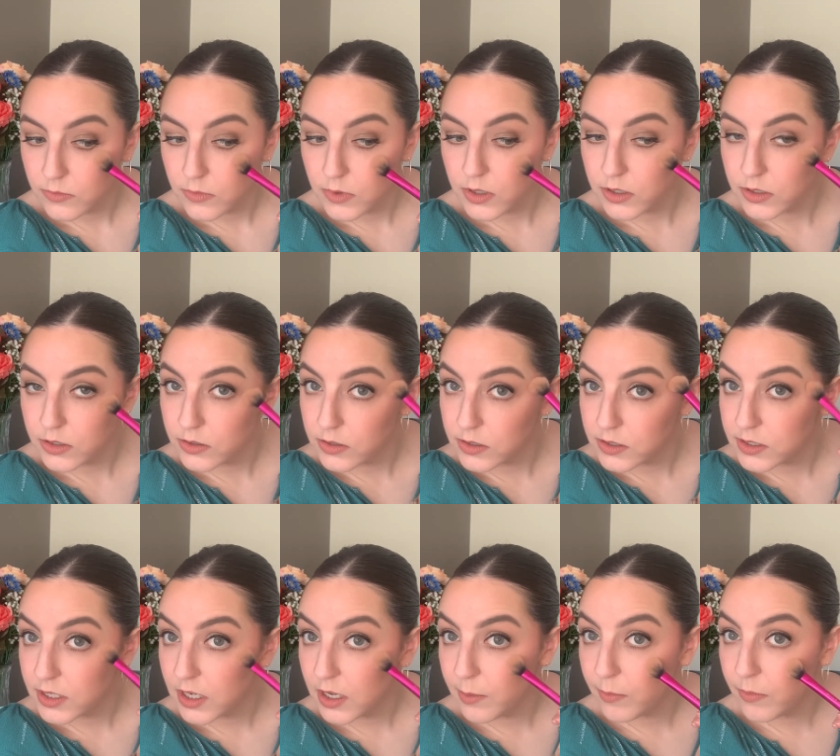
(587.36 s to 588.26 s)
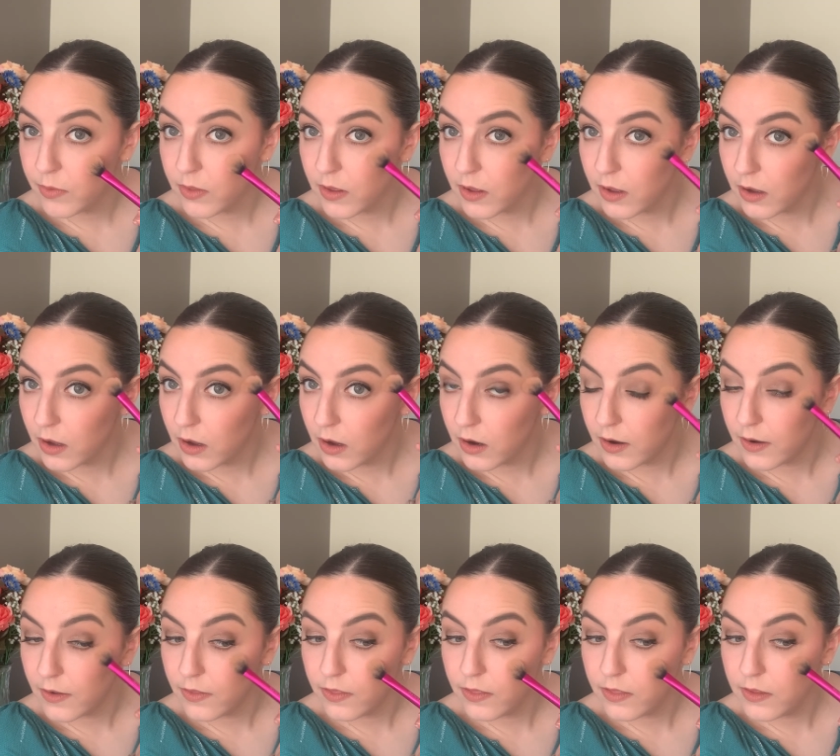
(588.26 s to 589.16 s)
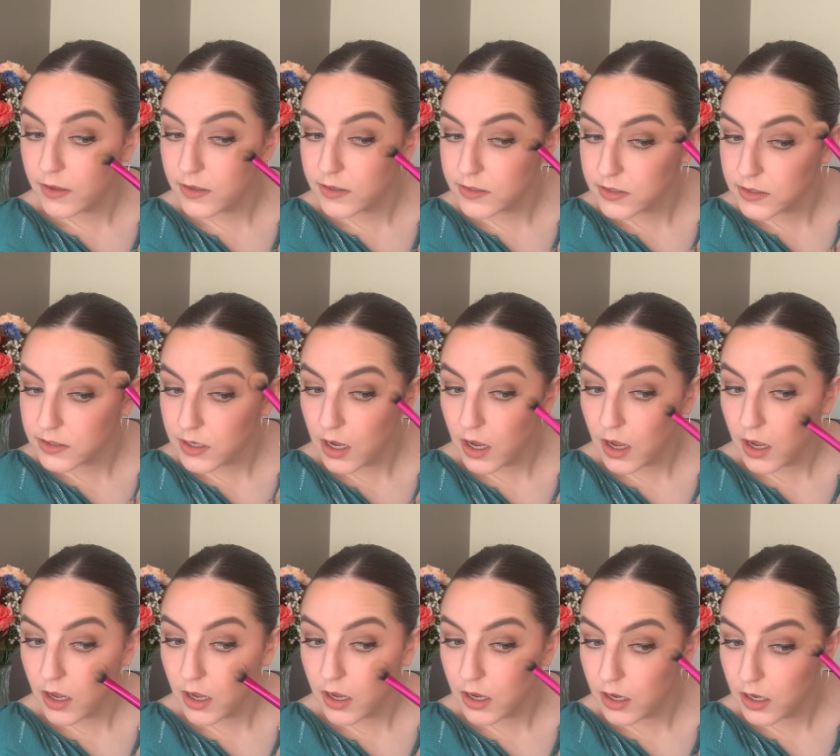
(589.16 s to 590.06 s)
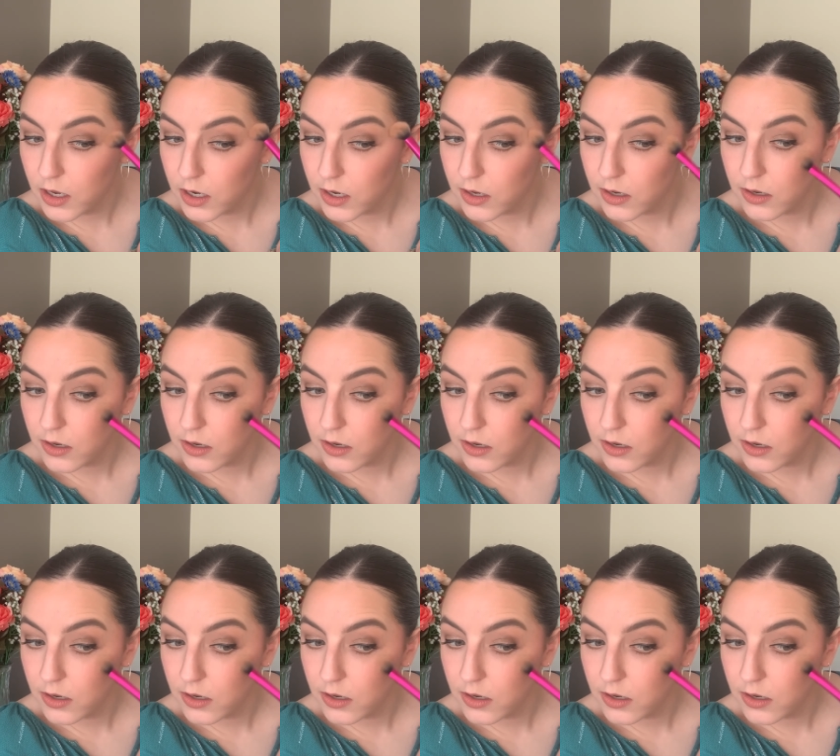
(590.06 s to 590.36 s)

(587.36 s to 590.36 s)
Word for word: I'm gonna do the same thing on this side.